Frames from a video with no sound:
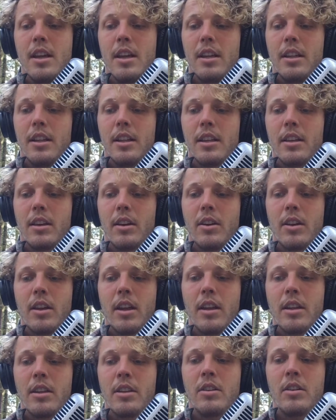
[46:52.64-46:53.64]
like I
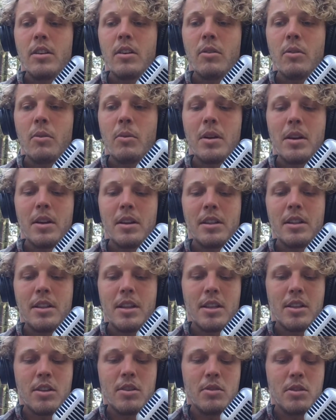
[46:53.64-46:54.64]
want
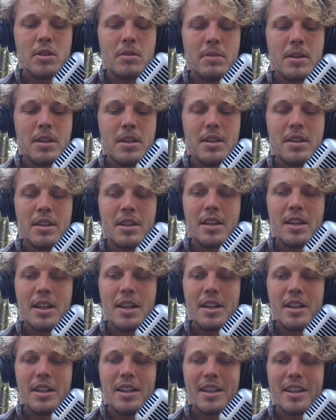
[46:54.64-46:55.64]
like you should be
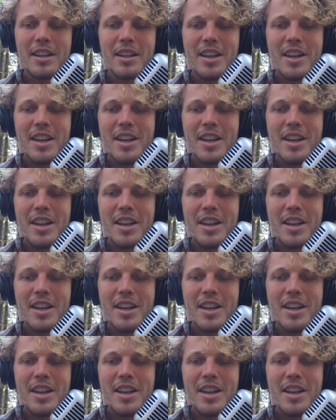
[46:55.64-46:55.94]
like